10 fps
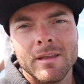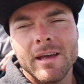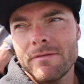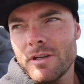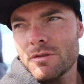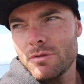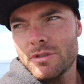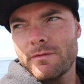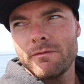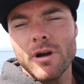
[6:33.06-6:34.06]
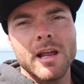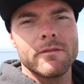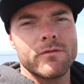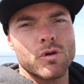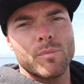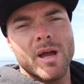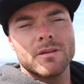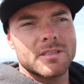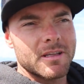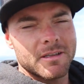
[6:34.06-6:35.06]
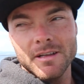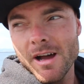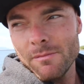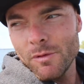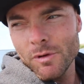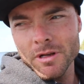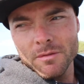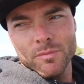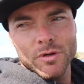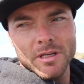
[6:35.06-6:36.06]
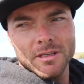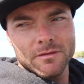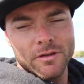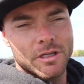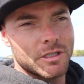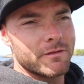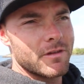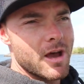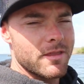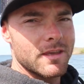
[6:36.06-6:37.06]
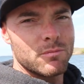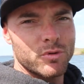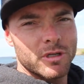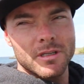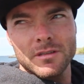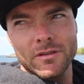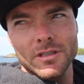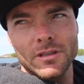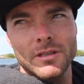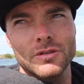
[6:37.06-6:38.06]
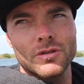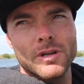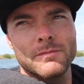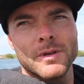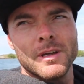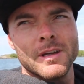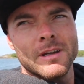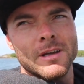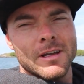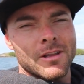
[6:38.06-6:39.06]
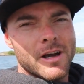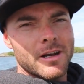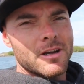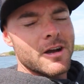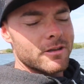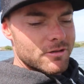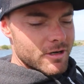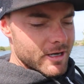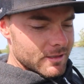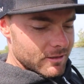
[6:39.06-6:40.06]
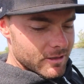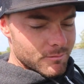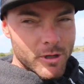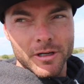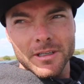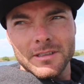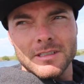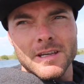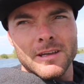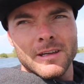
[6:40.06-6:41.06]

That fish was right at four pounds on the dot, but one of the prettiest fish, if not the prettiest fish of this trip. A lot of contrast, a lot of markings.